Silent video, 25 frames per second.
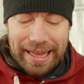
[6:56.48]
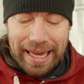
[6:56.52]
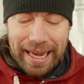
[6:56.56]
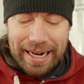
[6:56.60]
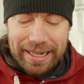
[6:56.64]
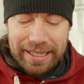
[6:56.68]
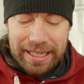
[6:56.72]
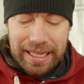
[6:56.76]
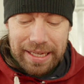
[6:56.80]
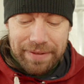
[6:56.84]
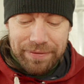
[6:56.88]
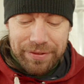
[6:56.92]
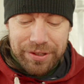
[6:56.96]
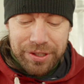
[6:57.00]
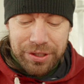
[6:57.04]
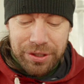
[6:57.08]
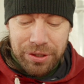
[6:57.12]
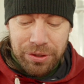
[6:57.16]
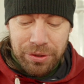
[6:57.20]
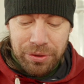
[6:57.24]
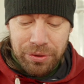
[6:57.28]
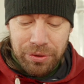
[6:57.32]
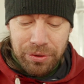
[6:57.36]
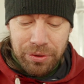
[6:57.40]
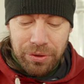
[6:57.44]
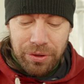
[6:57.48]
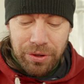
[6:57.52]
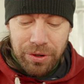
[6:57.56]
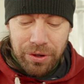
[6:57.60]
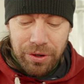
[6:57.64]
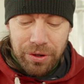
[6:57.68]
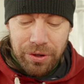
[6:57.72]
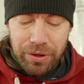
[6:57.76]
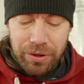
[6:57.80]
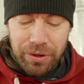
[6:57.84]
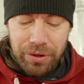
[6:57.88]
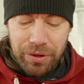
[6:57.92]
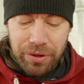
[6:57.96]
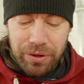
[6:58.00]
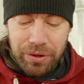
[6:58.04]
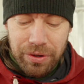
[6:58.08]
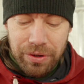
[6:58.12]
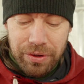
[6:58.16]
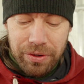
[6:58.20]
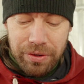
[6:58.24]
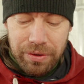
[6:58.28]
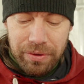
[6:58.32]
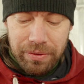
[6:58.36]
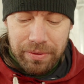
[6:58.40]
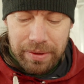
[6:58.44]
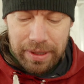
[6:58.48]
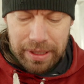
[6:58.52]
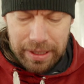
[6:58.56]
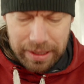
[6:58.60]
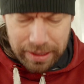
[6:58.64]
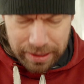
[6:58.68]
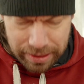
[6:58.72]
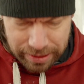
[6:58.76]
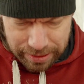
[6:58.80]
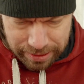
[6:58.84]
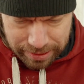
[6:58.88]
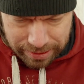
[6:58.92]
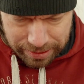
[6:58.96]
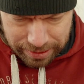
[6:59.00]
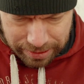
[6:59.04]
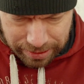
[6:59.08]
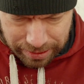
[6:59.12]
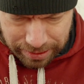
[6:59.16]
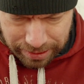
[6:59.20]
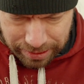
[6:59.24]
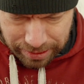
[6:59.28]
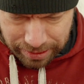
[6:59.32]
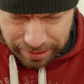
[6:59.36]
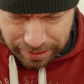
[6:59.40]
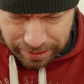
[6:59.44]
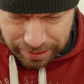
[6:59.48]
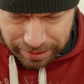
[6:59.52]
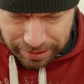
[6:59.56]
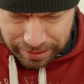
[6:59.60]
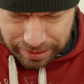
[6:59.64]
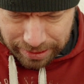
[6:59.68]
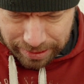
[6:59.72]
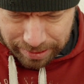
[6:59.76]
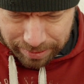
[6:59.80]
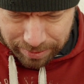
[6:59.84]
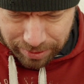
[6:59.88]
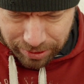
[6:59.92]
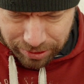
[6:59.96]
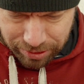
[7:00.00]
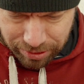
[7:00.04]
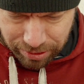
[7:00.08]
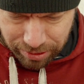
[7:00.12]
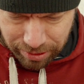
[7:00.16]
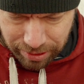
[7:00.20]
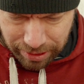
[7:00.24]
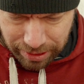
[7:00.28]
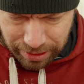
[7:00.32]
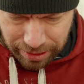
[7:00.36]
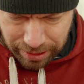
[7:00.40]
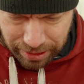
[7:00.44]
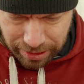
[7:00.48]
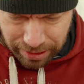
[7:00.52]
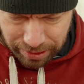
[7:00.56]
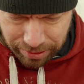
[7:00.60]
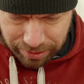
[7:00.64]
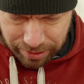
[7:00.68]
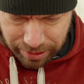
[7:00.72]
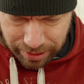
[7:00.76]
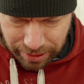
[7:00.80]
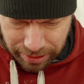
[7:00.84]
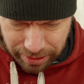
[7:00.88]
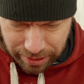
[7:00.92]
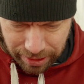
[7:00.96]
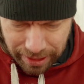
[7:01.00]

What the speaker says: that gives you, well, I'm not sure how did